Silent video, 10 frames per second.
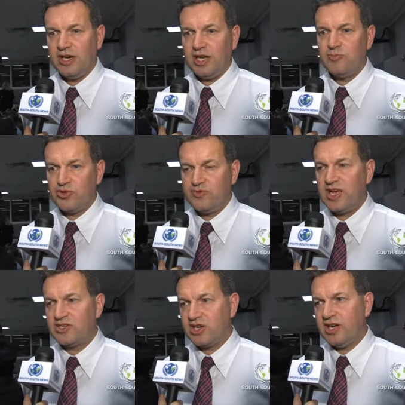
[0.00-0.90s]
uh,
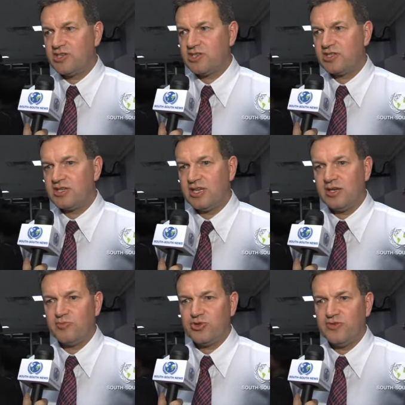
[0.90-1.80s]
improved
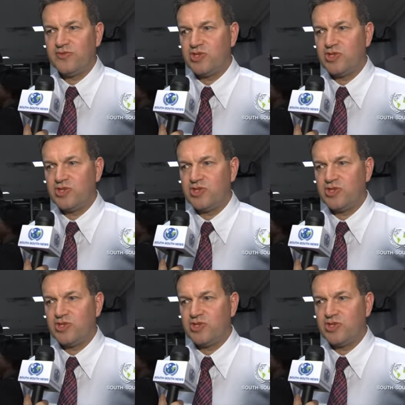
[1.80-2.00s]
education, improved